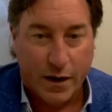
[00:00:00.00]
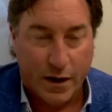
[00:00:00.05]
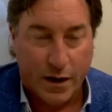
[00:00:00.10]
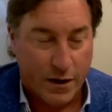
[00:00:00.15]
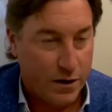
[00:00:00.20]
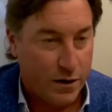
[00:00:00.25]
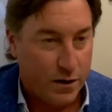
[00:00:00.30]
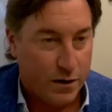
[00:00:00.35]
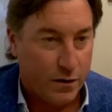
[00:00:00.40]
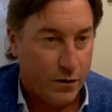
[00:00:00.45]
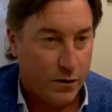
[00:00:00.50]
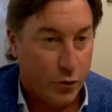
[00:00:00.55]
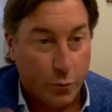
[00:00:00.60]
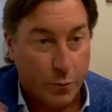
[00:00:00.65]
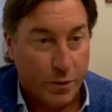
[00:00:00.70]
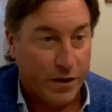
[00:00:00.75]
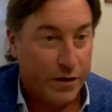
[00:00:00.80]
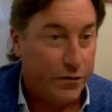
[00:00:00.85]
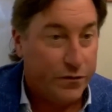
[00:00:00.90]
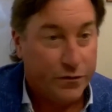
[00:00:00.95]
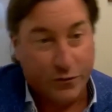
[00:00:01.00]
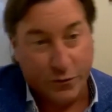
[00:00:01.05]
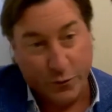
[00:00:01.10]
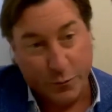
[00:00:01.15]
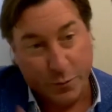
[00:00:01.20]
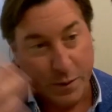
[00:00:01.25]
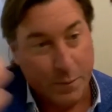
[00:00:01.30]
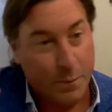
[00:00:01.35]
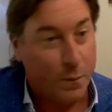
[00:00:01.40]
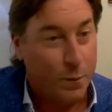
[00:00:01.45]
And newbies, new
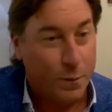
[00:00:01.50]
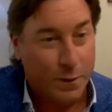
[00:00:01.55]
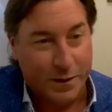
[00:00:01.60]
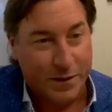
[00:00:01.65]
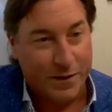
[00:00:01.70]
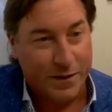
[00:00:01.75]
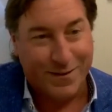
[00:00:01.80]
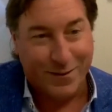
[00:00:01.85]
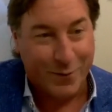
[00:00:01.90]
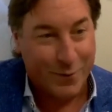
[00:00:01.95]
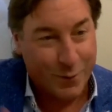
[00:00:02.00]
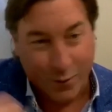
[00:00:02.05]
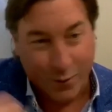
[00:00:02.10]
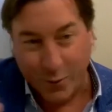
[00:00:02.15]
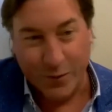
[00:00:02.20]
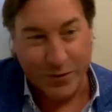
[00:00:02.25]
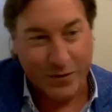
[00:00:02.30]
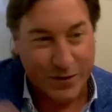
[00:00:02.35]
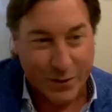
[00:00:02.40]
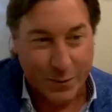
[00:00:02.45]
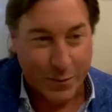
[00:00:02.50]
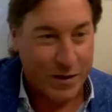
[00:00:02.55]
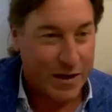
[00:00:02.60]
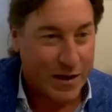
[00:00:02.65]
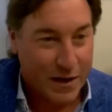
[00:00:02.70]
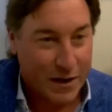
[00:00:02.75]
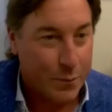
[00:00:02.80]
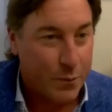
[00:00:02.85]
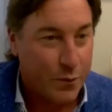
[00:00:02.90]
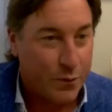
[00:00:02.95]
people in it are always going to be
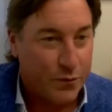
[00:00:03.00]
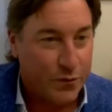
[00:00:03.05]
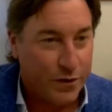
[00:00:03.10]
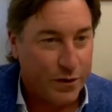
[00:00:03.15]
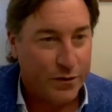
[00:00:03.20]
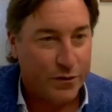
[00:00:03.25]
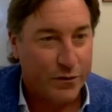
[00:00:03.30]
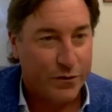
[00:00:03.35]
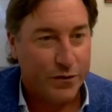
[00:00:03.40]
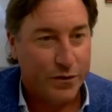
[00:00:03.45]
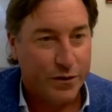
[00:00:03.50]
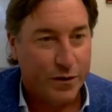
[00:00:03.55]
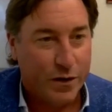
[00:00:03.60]
80%ers.